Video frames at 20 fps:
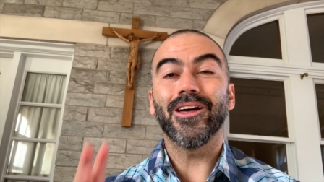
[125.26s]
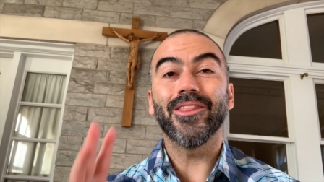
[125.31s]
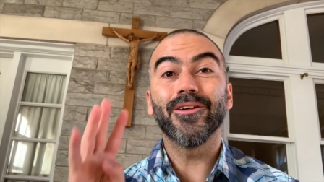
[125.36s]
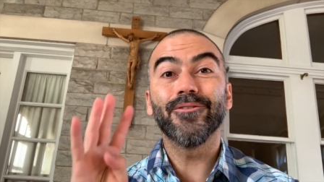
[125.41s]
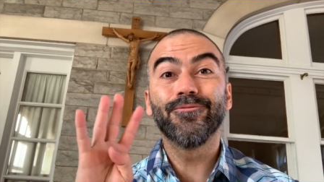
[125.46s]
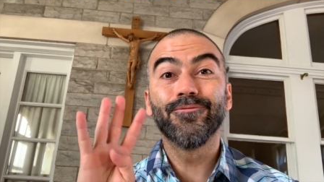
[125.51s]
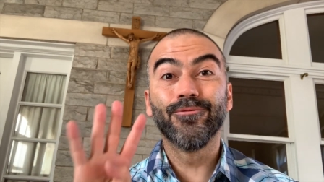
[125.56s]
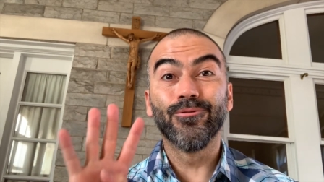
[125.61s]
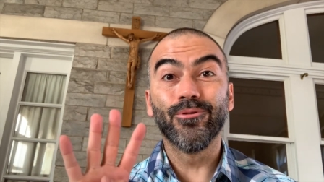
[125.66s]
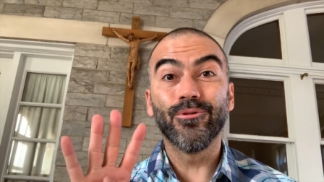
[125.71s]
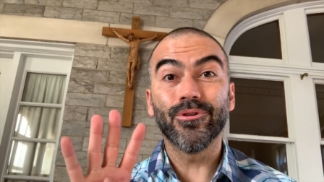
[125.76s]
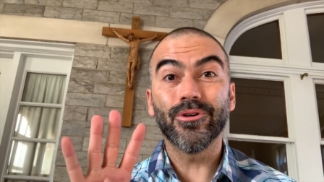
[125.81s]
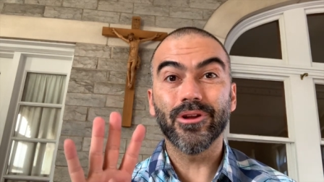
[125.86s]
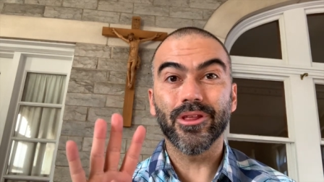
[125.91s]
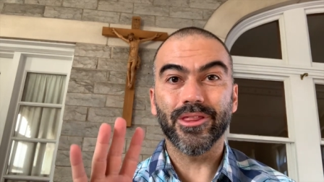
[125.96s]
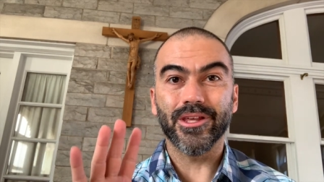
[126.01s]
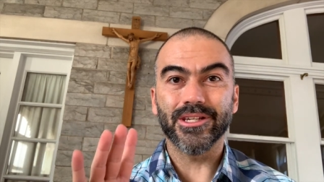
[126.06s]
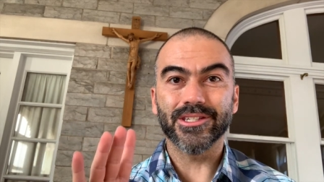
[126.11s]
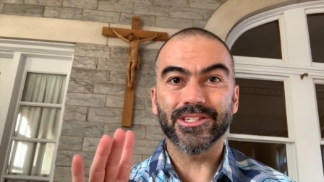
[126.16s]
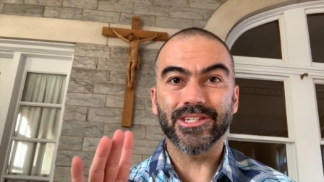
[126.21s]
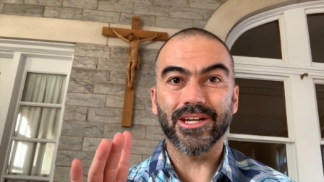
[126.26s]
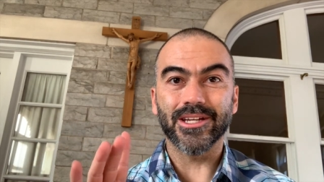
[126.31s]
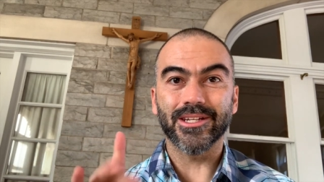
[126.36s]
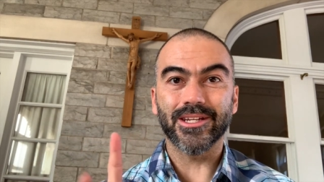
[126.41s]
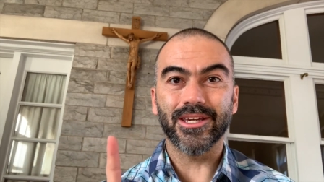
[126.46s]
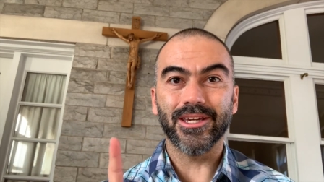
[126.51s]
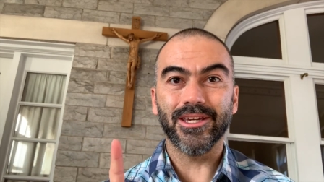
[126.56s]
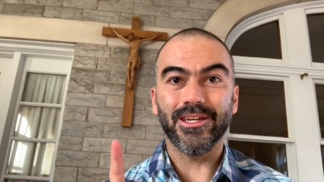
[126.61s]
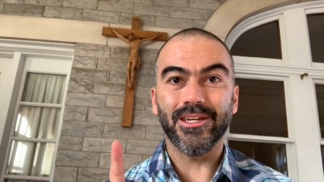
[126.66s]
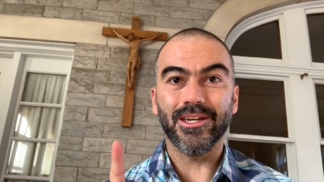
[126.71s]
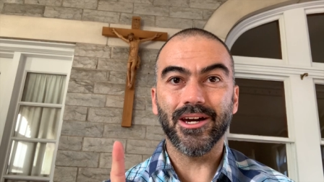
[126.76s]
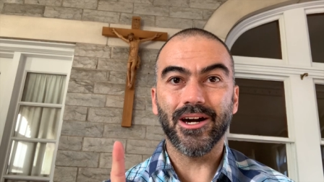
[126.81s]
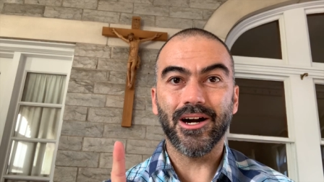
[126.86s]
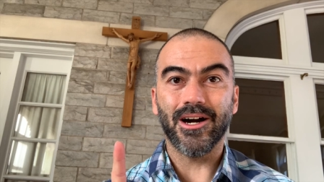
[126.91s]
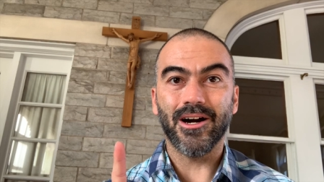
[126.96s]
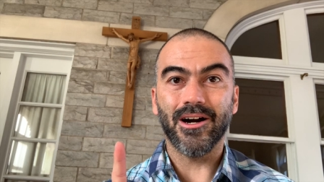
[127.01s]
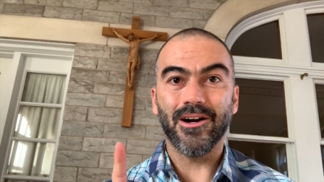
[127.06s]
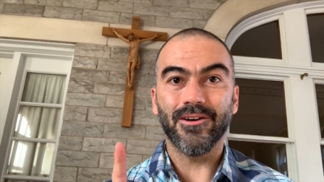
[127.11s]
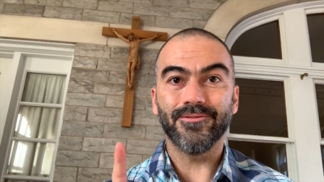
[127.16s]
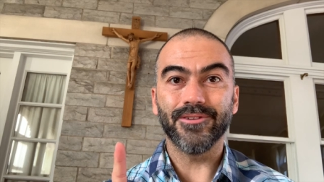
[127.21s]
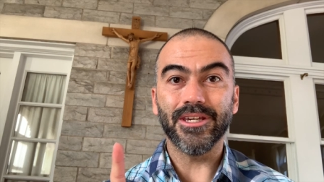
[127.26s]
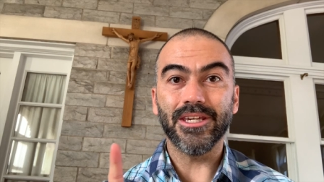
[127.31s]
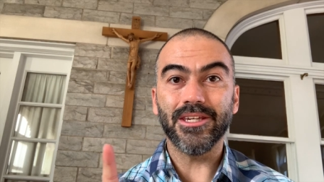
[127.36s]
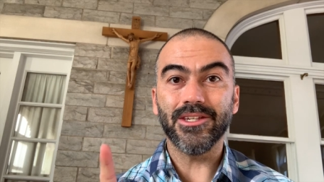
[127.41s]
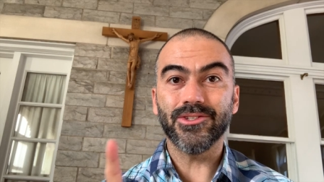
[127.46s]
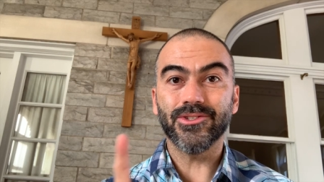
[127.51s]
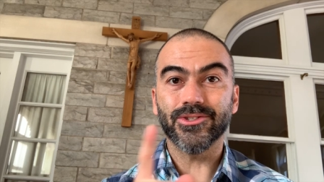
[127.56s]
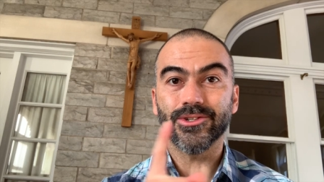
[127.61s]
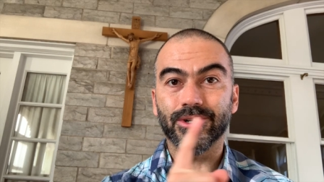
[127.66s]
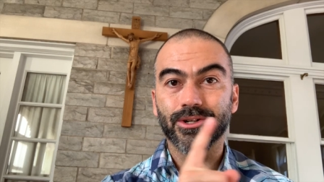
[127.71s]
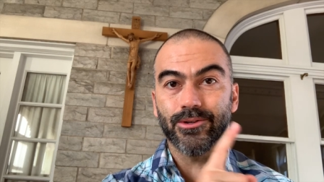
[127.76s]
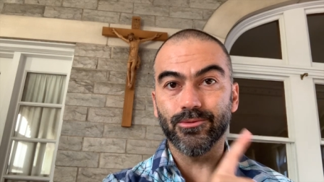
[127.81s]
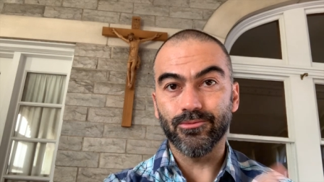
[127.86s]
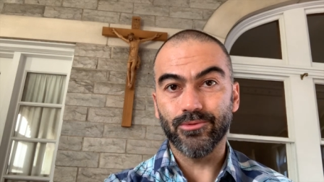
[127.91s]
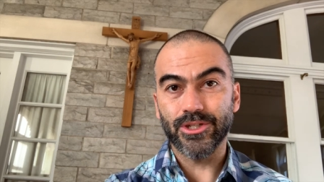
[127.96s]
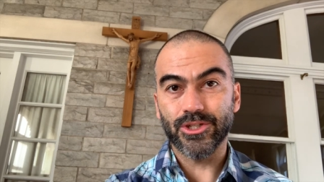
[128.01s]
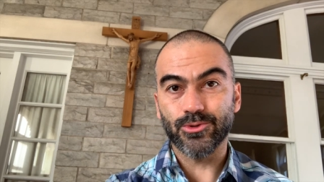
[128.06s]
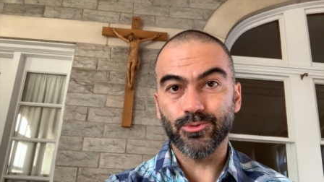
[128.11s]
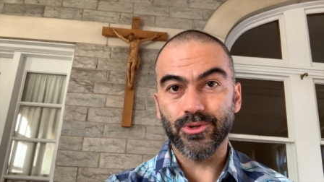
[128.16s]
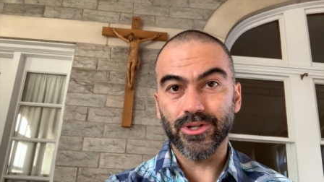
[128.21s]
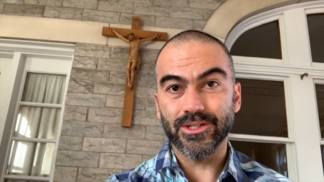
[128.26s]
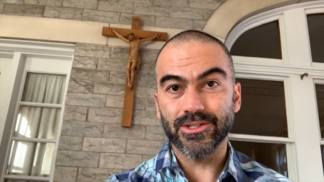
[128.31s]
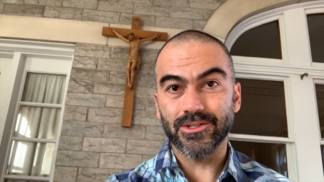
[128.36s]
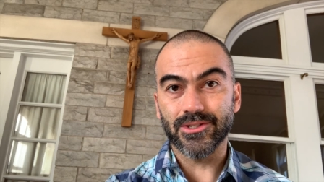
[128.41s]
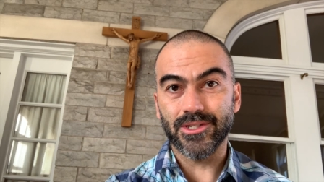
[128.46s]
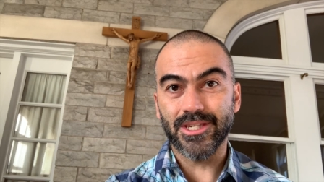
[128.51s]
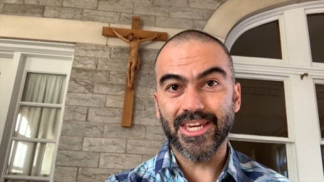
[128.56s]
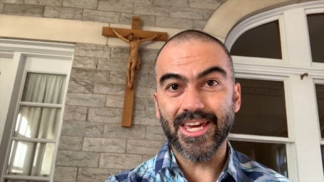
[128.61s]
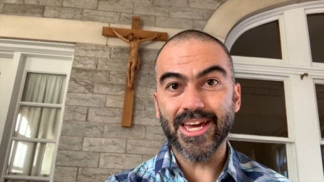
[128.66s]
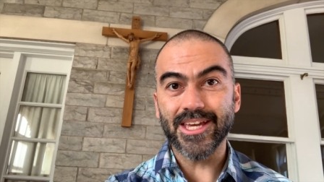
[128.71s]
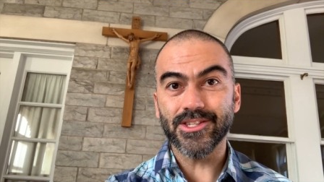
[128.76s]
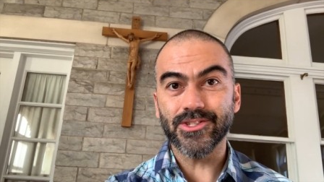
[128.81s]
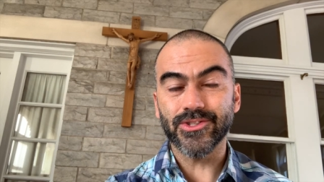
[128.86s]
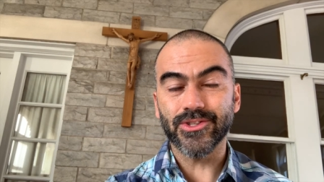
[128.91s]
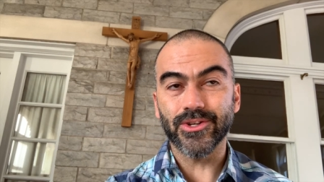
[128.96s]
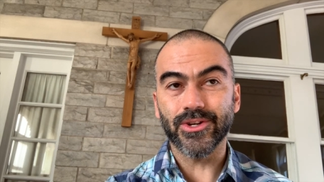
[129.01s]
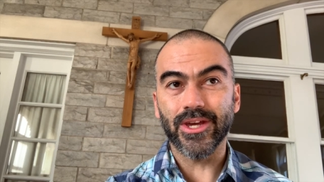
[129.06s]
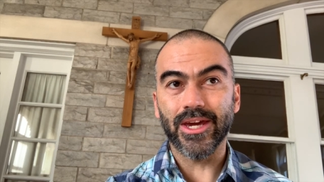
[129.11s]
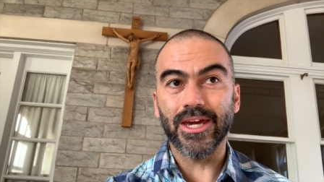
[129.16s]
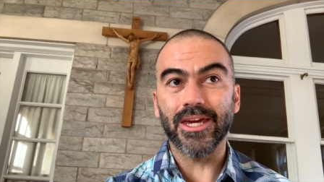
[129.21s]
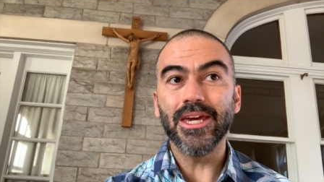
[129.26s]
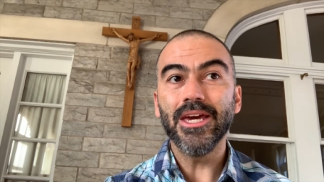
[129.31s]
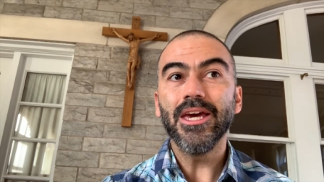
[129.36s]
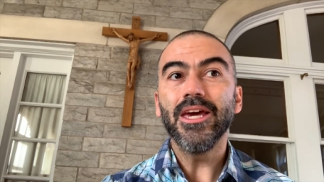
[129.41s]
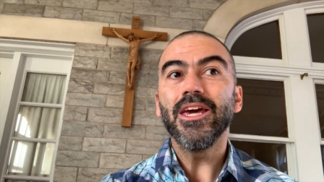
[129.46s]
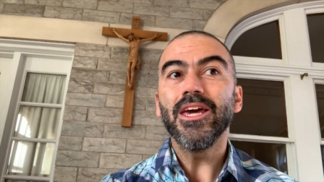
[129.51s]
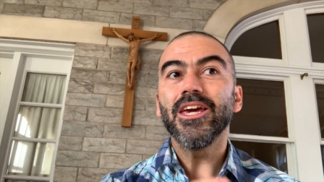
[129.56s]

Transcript: fourth Sunday of Easter, which was yesterday,